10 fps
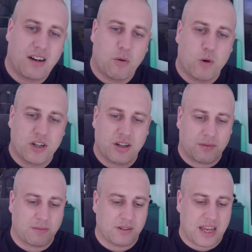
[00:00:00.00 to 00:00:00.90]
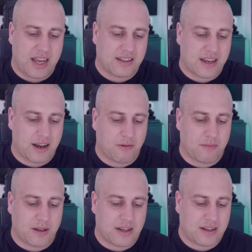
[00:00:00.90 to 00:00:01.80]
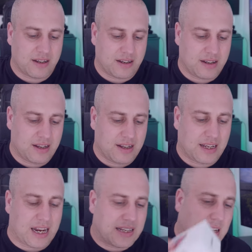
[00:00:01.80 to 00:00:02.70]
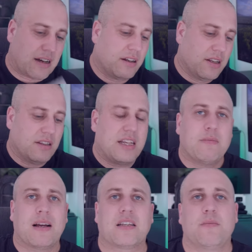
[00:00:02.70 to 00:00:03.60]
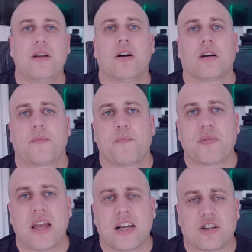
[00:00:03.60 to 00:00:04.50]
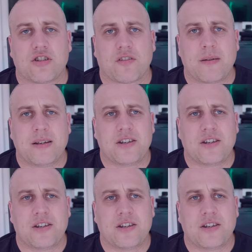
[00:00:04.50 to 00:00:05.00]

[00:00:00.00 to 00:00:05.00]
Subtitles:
I wish someone was here to help me get this out. This makes me look extremely